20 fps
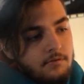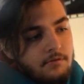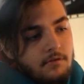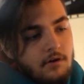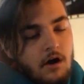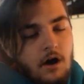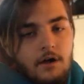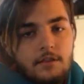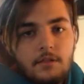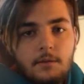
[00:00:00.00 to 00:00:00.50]

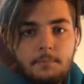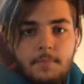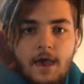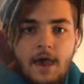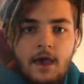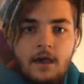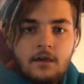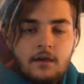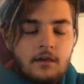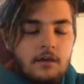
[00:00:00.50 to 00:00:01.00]
on the
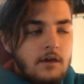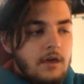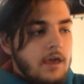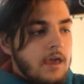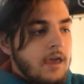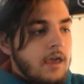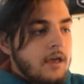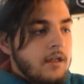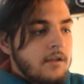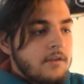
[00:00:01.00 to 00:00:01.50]
back,
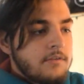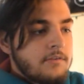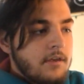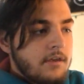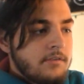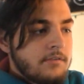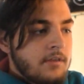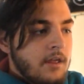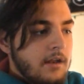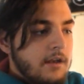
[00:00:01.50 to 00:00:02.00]
and it
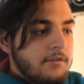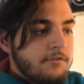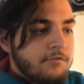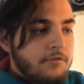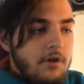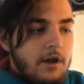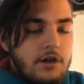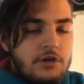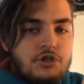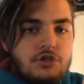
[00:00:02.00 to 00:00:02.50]
says Teddy
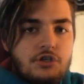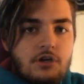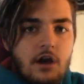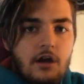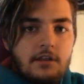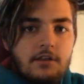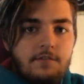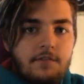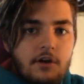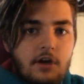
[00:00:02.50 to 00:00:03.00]
Fresh
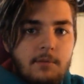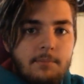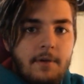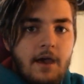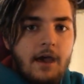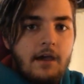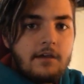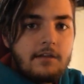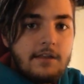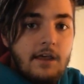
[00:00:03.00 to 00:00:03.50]
on the very
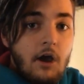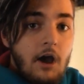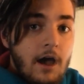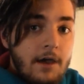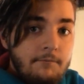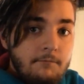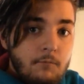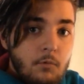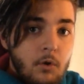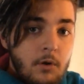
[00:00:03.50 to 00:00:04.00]
back. Now,
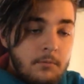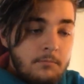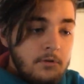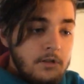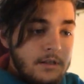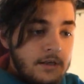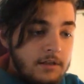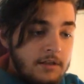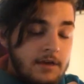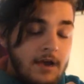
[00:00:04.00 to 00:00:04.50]
I'm
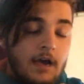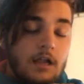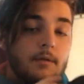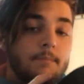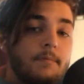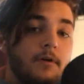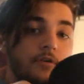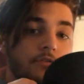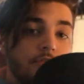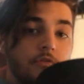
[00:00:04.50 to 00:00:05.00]
normally the kind of
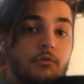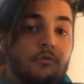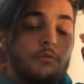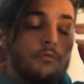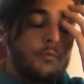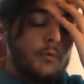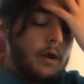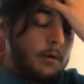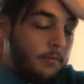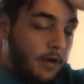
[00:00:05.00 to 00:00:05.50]
person who
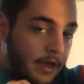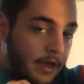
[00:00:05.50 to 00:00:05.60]
would wear my